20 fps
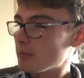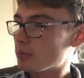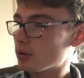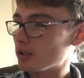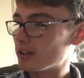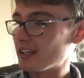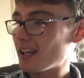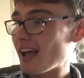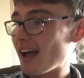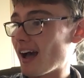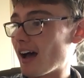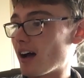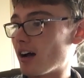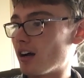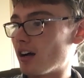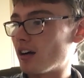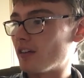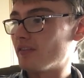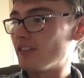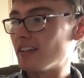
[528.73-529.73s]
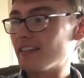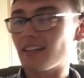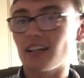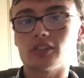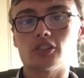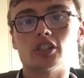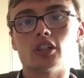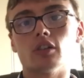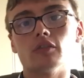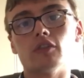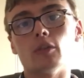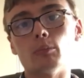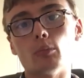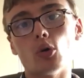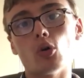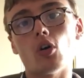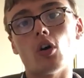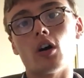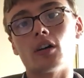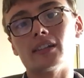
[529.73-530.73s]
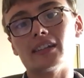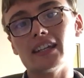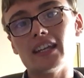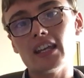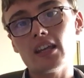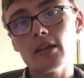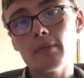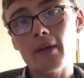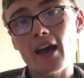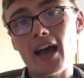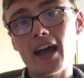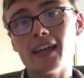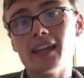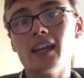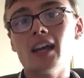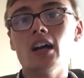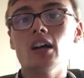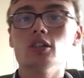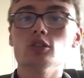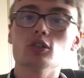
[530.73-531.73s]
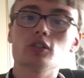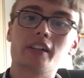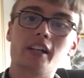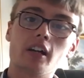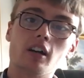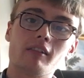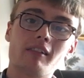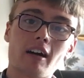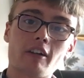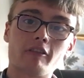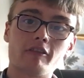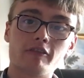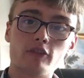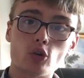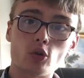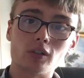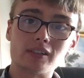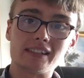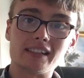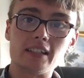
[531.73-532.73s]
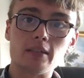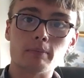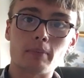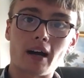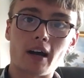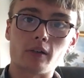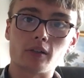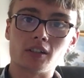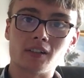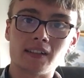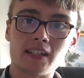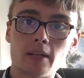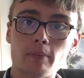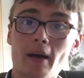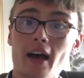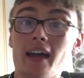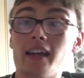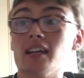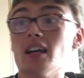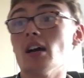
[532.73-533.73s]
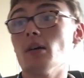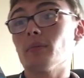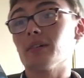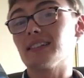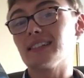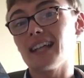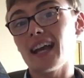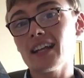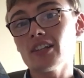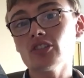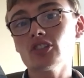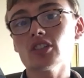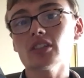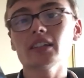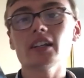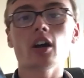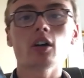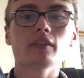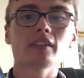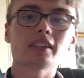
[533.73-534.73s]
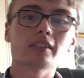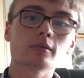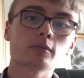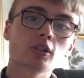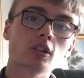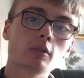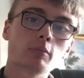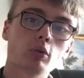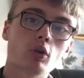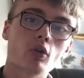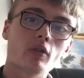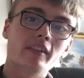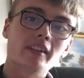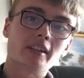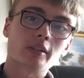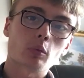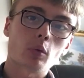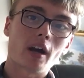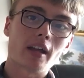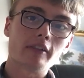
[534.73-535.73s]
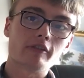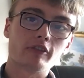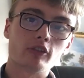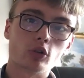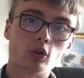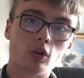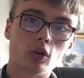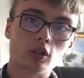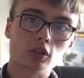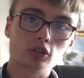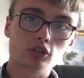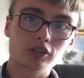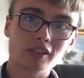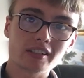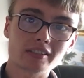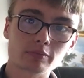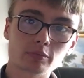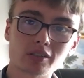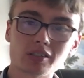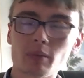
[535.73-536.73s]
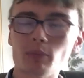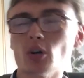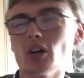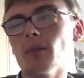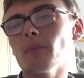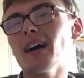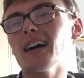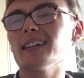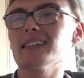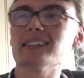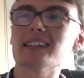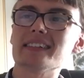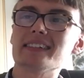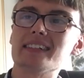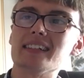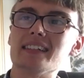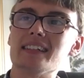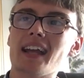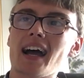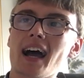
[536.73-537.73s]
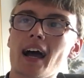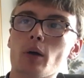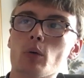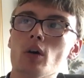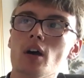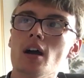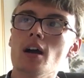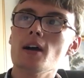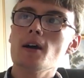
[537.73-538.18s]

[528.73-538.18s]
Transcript: But yeah, uh, these actually go for more on eBay, looking at around £14 on eBay. Potentially, obviously, I'm going to put this away for Christmas, well, I might list it now.